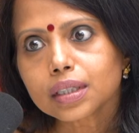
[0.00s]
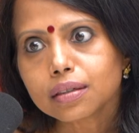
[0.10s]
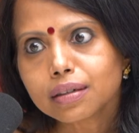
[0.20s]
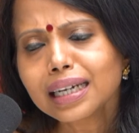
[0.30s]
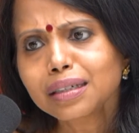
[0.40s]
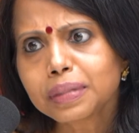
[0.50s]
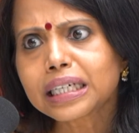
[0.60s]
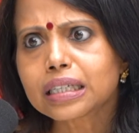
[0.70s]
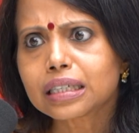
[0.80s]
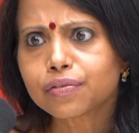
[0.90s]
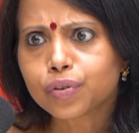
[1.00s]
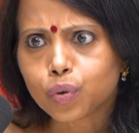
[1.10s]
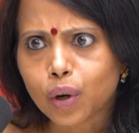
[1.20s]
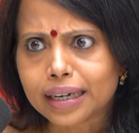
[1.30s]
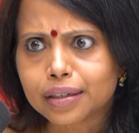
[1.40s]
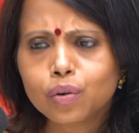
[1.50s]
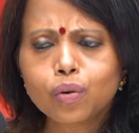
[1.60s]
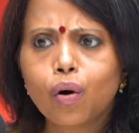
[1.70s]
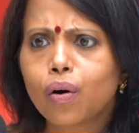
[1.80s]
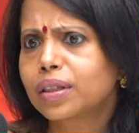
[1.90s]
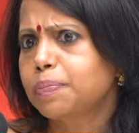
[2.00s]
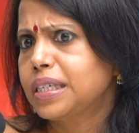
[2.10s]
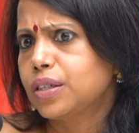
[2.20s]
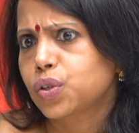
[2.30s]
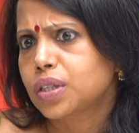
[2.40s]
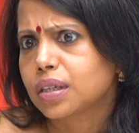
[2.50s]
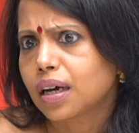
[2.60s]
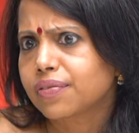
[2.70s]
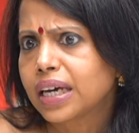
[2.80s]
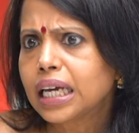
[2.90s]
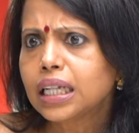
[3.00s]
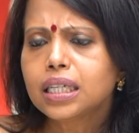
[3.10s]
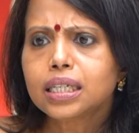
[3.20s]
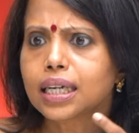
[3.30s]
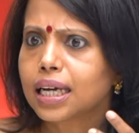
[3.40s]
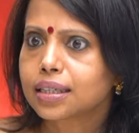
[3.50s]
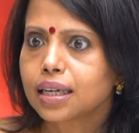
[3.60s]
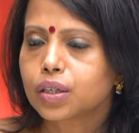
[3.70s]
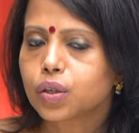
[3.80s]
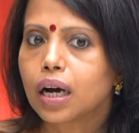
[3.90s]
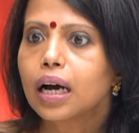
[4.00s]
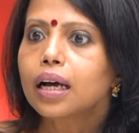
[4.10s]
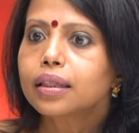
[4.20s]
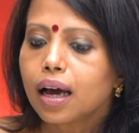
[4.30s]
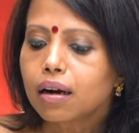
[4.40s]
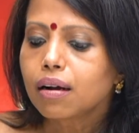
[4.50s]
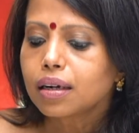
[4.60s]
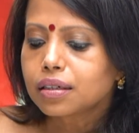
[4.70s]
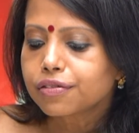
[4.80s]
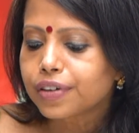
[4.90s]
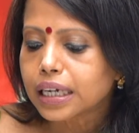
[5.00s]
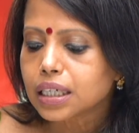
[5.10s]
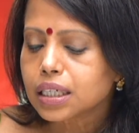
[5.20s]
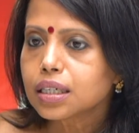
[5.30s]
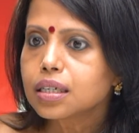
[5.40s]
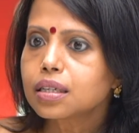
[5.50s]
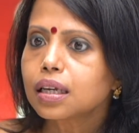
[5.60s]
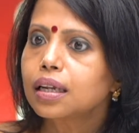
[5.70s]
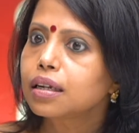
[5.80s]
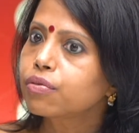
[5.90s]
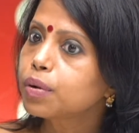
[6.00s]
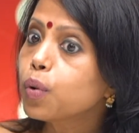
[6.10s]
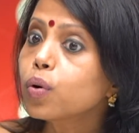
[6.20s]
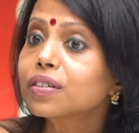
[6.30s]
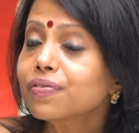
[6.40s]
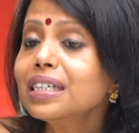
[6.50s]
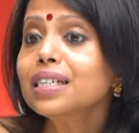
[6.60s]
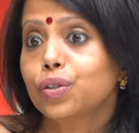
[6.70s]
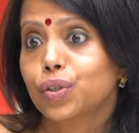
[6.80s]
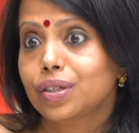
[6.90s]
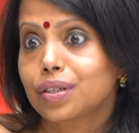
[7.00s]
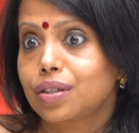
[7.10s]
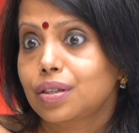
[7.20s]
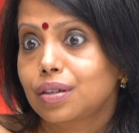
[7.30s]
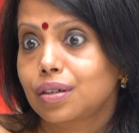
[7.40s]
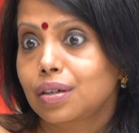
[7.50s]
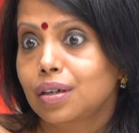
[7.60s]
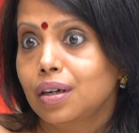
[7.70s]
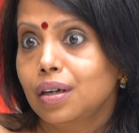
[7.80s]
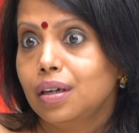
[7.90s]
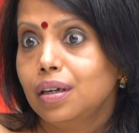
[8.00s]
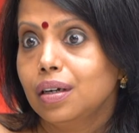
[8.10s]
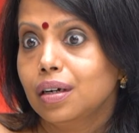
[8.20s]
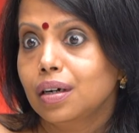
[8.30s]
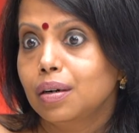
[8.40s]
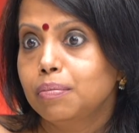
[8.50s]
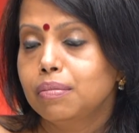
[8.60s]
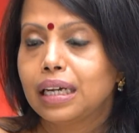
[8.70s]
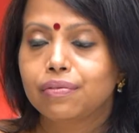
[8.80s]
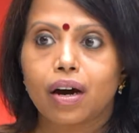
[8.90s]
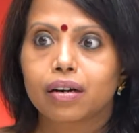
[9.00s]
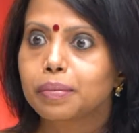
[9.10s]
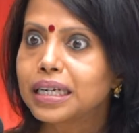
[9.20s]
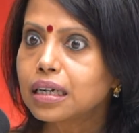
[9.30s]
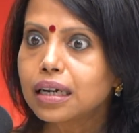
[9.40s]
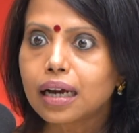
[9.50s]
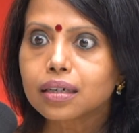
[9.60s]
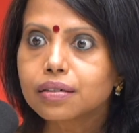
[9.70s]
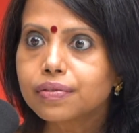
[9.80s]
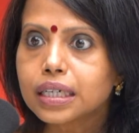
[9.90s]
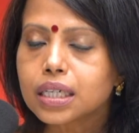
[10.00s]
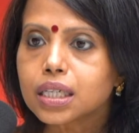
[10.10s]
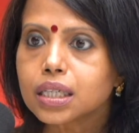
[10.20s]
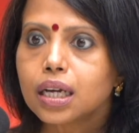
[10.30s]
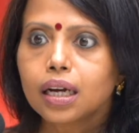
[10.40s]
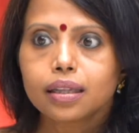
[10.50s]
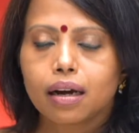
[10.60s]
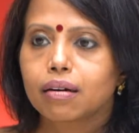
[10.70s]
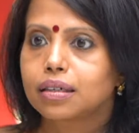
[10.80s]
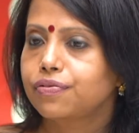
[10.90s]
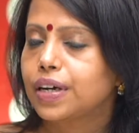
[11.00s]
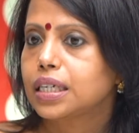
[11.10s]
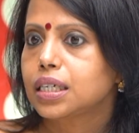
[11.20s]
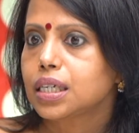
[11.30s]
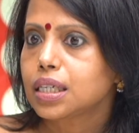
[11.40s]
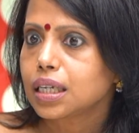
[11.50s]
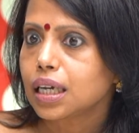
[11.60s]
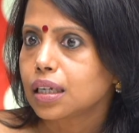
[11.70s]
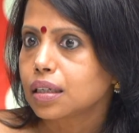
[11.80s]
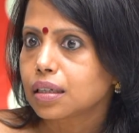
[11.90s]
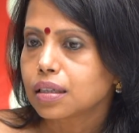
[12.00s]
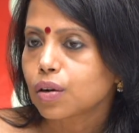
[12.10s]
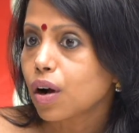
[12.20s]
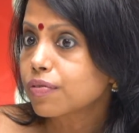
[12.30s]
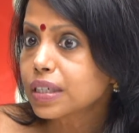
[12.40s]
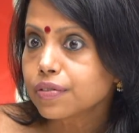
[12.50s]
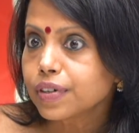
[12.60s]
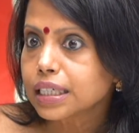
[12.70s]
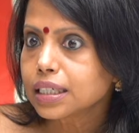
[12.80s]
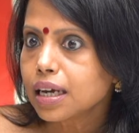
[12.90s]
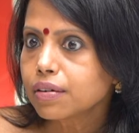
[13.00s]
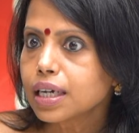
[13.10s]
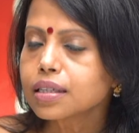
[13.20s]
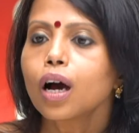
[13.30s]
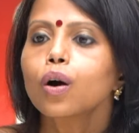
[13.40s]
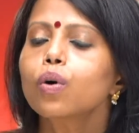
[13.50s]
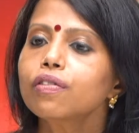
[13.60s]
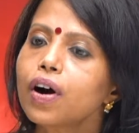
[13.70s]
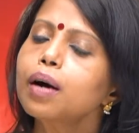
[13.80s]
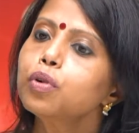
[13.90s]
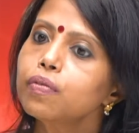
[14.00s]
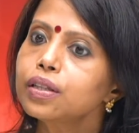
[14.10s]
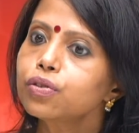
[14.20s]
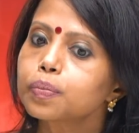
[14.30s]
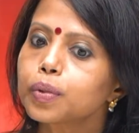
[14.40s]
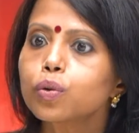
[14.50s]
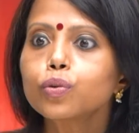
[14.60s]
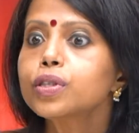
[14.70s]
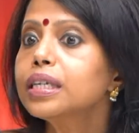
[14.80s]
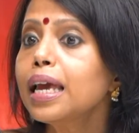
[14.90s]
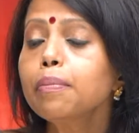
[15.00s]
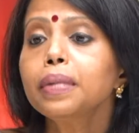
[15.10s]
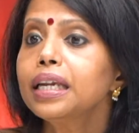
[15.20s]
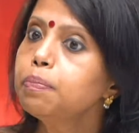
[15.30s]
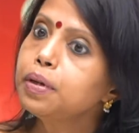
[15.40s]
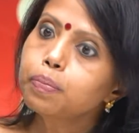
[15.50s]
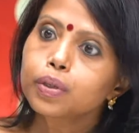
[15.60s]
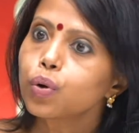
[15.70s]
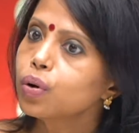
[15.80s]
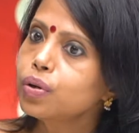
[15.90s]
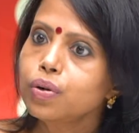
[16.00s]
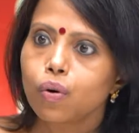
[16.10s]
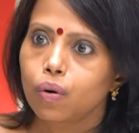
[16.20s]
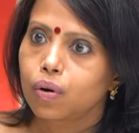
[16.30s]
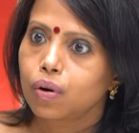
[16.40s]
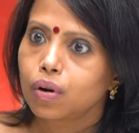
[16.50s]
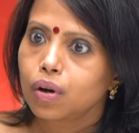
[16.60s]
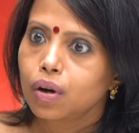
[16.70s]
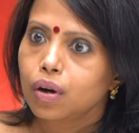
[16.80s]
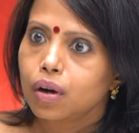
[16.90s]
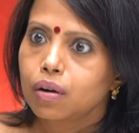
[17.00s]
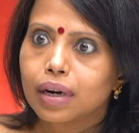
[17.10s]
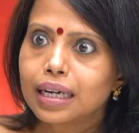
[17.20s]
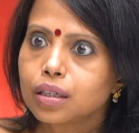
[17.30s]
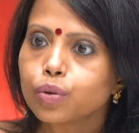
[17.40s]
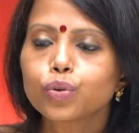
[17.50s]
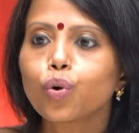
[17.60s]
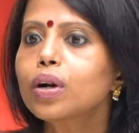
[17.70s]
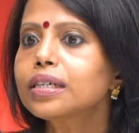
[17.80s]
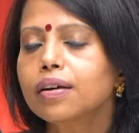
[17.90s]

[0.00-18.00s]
right? Because of who I know or the positions I've held, etc. There are defenders in remote villages, environmental activists. There are defenders in the conflict-affected areas who are far more vulnerable, whose name many people don't know, right? Who don't have